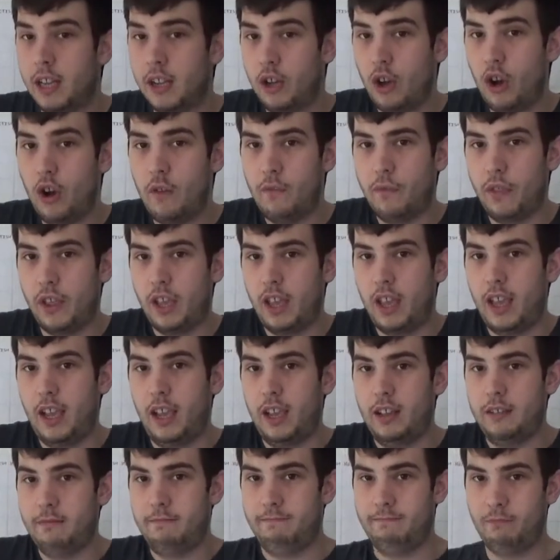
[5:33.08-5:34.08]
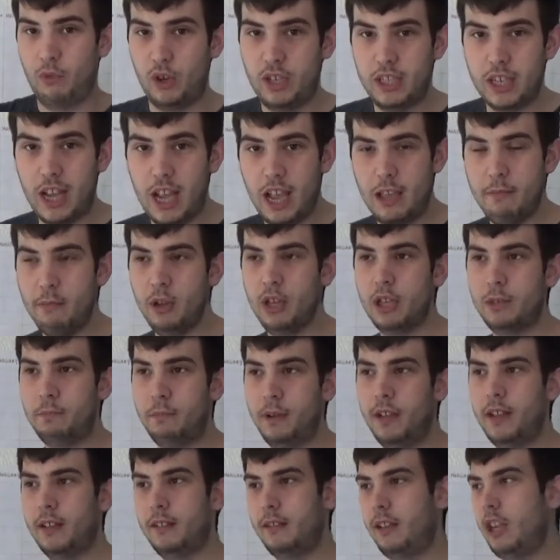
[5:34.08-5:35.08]
of the retirements.
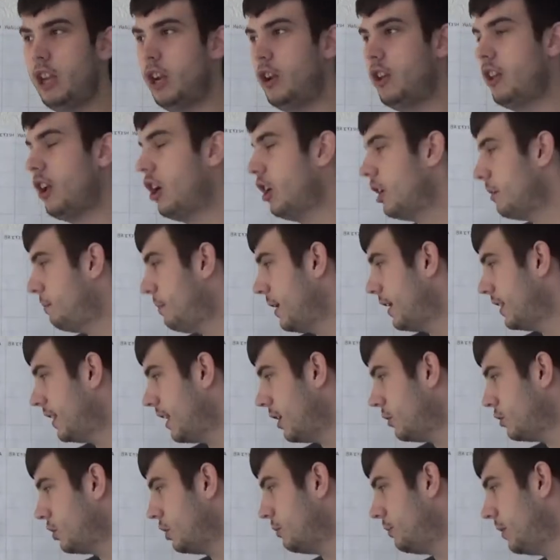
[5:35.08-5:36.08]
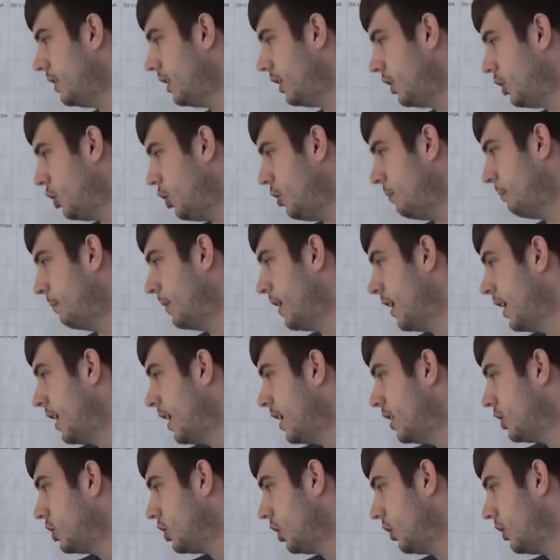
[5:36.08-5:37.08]
But you know, you've got to pick those up when they come.
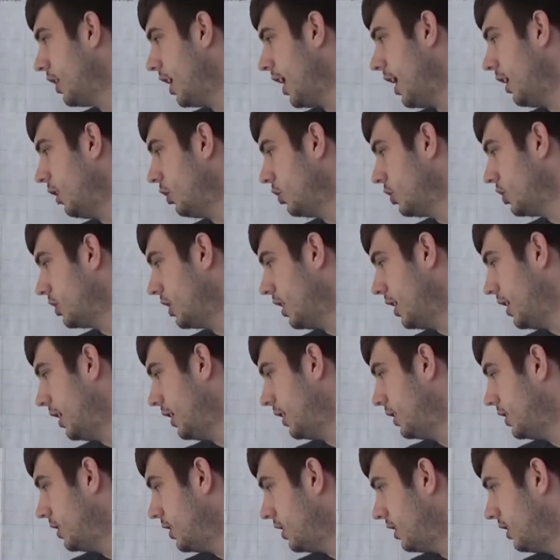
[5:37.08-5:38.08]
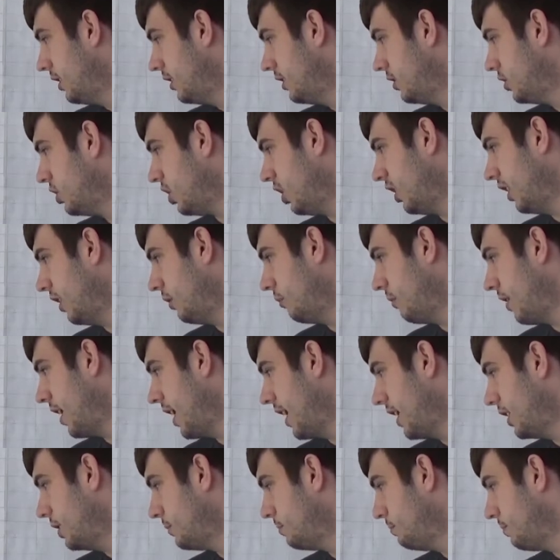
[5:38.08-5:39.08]
So Carlos Sainz, solid
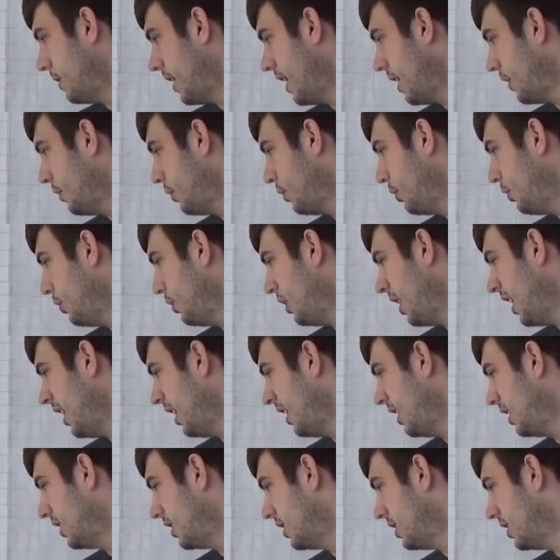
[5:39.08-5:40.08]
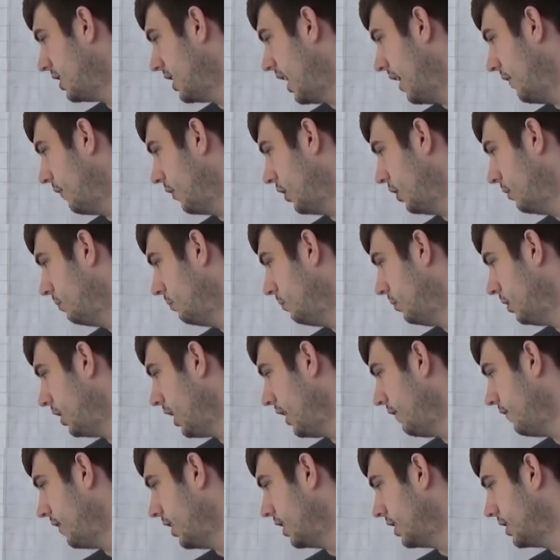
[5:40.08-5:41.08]
race, but I think a seven. We'll
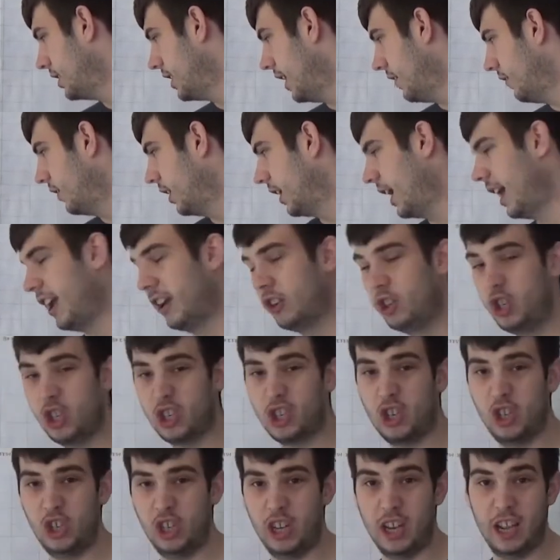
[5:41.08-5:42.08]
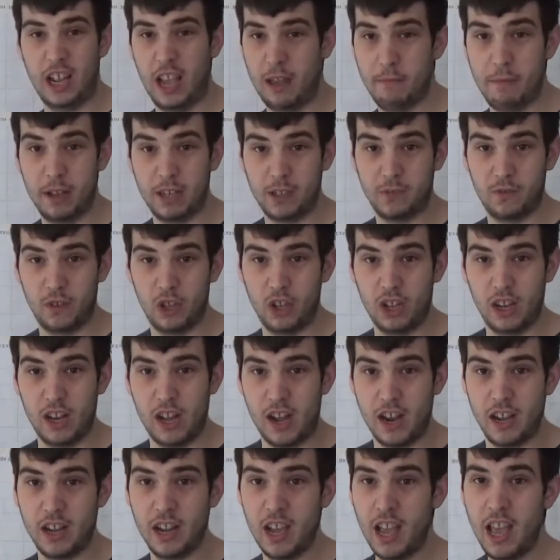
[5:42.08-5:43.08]
give you a seven again, just because you didn't get past
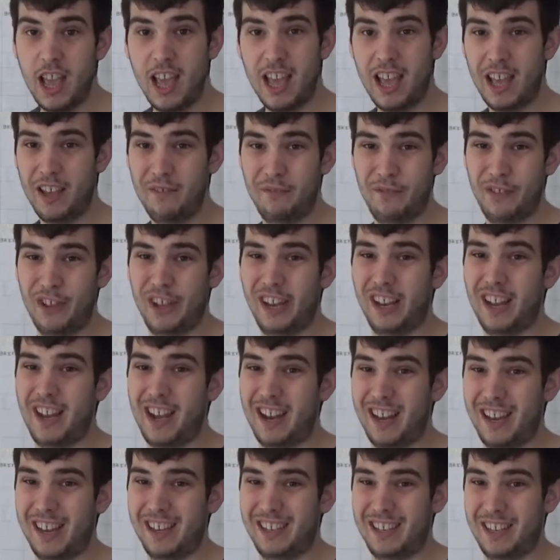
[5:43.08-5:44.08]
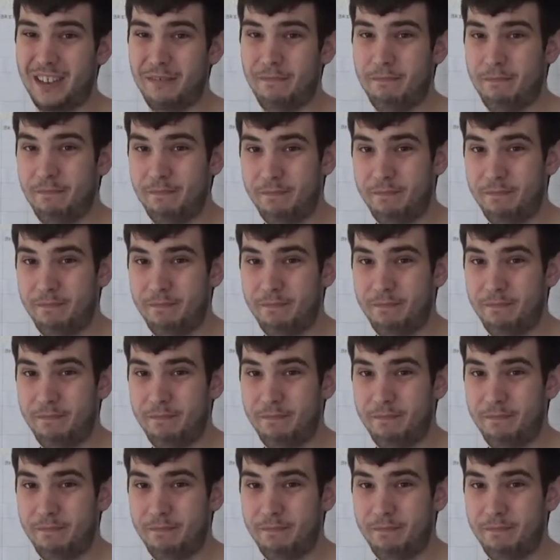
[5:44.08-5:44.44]
Wehrlein, and Wehrlein is a